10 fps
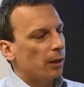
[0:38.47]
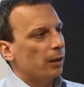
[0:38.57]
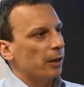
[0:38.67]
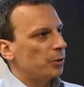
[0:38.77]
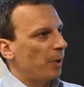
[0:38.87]

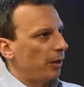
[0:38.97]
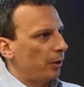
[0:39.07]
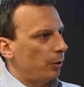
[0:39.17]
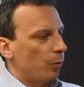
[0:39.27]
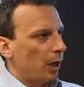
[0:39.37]
This might
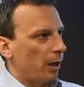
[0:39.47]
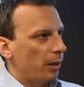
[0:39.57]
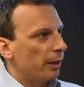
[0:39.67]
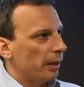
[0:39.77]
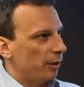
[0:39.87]

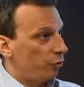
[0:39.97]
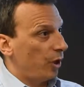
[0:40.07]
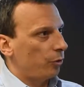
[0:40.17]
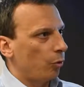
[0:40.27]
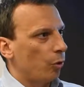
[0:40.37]
require
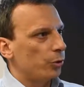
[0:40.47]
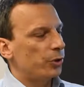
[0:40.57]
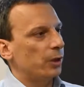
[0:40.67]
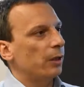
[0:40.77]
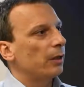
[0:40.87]
truck rolls,
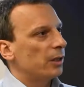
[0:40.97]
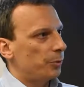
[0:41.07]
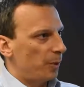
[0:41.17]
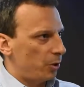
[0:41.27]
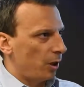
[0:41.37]

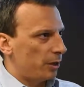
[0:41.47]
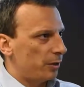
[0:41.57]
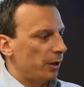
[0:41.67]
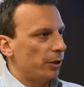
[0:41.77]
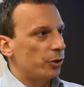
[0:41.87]
specialized
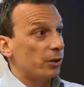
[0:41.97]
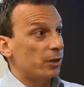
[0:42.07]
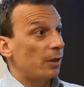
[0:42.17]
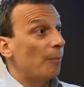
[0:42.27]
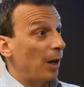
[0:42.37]
technicians,
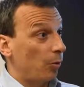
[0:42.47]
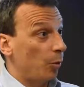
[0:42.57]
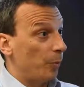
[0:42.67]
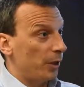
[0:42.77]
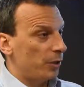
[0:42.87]
manual
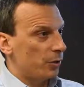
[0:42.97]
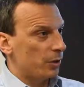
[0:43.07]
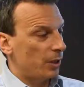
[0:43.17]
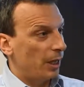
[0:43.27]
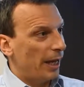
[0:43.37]

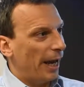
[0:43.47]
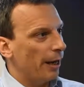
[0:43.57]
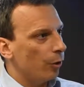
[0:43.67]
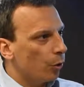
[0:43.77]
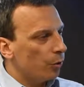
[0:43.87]
operations, and
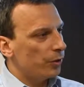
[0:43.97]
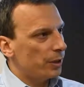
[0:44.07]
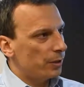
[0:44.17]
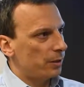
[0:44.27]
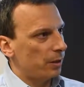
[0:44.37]
all
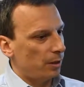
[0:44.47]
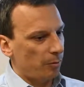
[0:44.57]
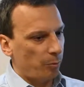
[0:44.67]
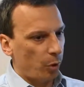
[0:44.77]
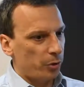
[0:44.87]
this
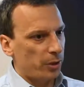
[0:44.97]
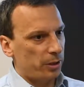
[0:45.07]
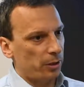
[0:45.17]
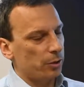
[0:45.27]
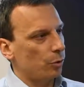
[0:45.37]
process
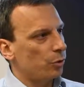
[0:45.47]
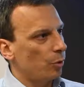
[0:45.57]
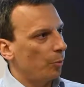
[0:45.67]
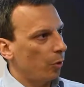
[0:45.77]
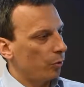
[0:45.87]
is also
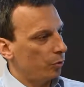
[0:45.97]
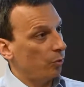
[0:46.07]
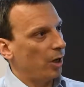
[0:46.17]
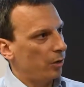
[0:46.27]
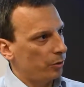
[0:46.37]
prone to
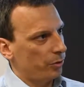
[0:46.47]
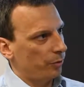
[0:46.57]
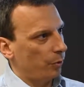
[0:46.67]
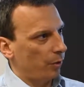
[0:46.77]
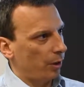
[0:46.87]
errors if
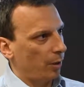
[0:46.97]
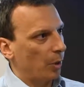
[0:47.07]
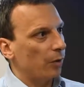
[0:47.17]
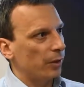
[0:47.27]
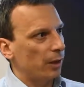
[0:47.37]
you think
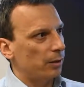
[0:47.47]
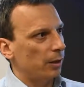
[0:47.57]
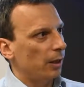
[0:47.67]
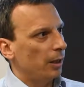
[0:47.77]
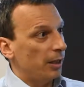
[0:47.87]
about that,
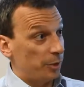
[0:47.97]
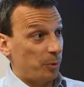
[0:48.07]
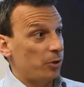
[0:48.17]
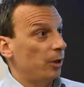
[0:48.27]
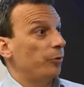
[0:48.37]

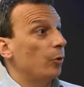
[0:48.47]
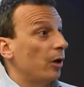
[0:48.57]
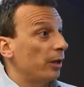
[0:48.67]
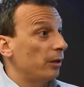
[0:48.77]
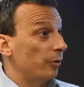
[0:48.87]
especially if you are
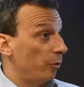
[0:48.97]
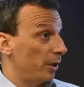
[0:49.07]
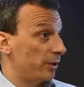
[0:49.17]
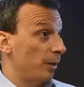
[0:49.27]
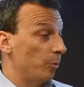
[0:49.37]
handling, for
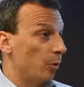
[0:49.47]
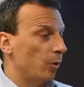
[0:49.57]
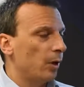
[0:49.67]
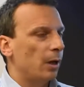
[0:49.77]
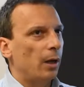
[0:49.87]
example,